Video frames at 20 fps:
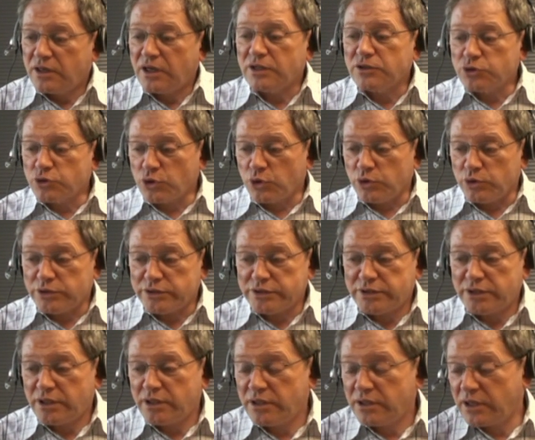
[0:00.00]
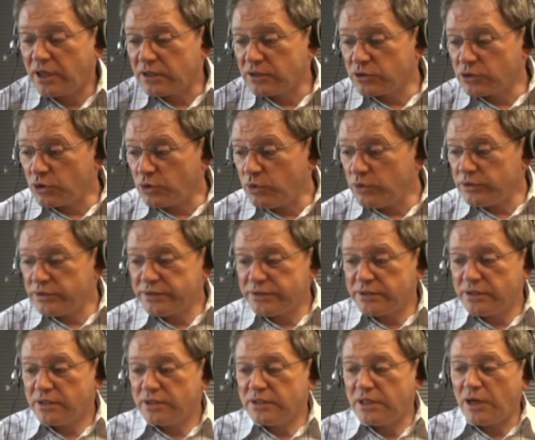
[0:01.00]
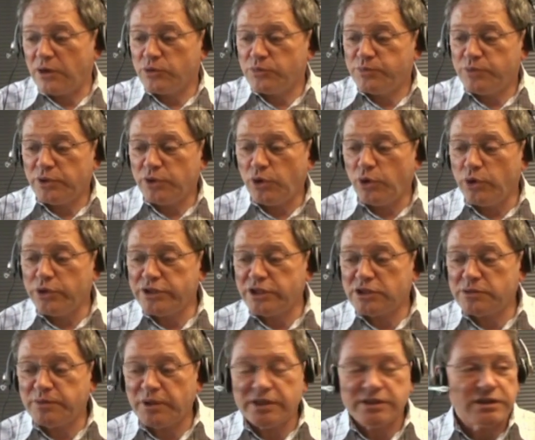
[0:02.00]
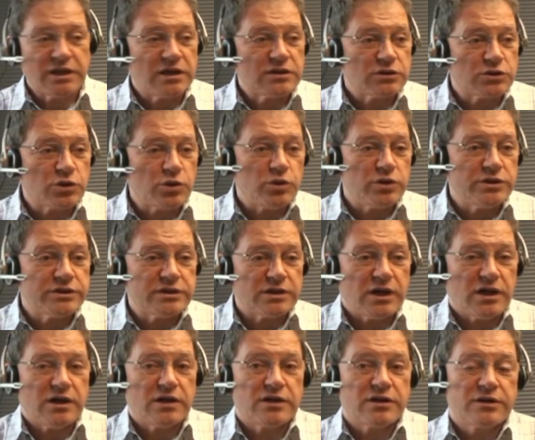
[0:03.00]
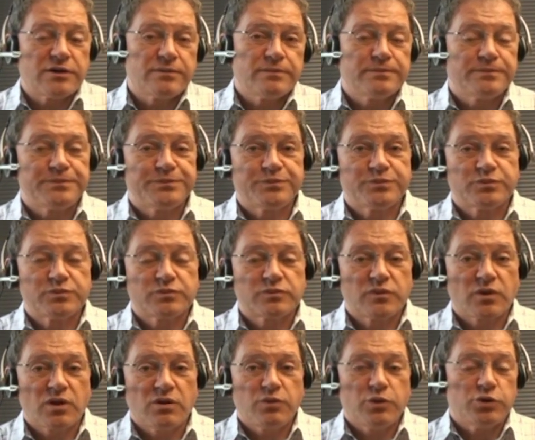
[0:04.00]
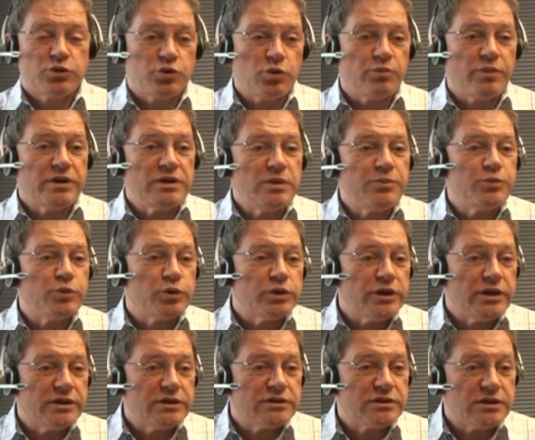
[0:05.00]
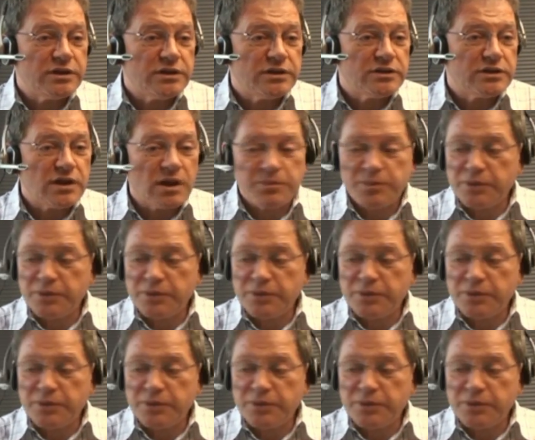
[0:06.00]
Controls. Controls, down below it explains, controls are what you manipulate in